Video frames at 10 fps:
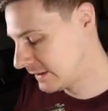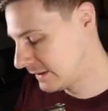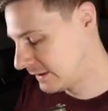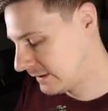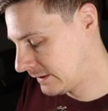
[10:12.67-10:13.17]

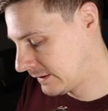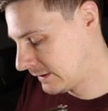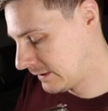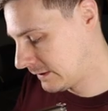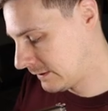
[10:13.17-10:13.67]

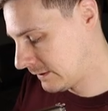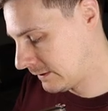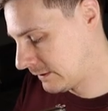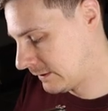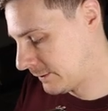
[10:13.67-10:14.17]

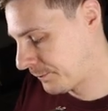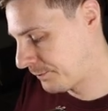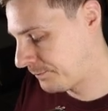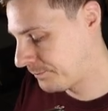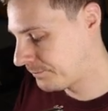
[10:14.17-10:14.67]

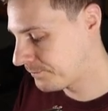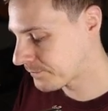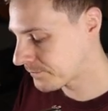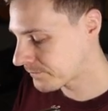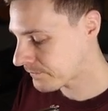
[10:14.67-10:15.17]

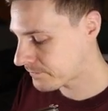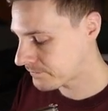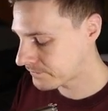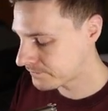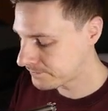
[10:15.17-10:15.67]

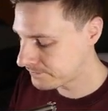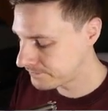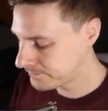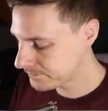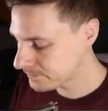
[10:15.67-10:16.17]

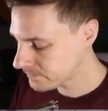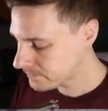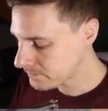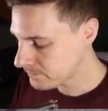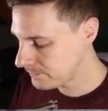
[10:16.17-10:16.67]

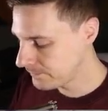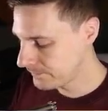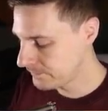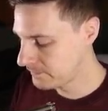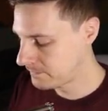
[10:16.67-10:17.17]

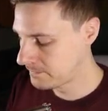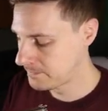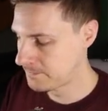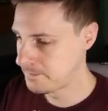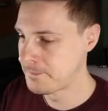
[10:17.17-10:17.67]

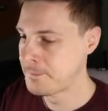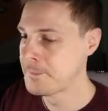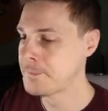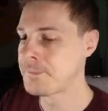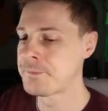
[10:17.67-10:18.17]

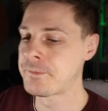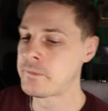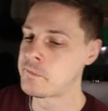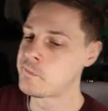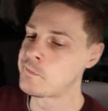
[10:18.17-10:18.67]
[no speech]